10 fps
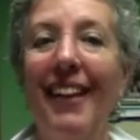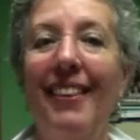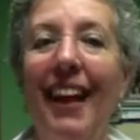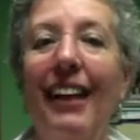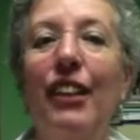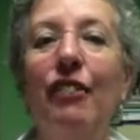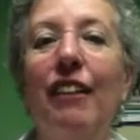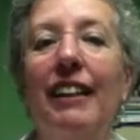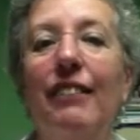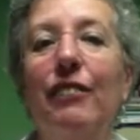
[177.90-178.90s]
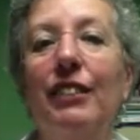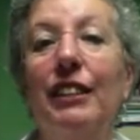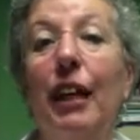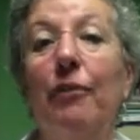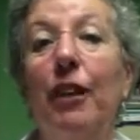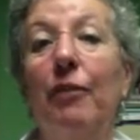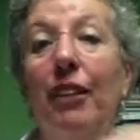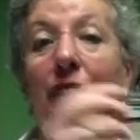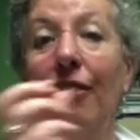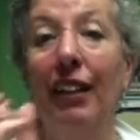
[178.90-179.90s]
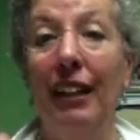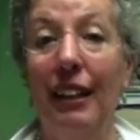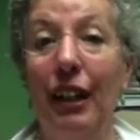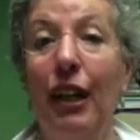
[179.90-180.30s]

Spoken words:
Then you're ready for step number 3,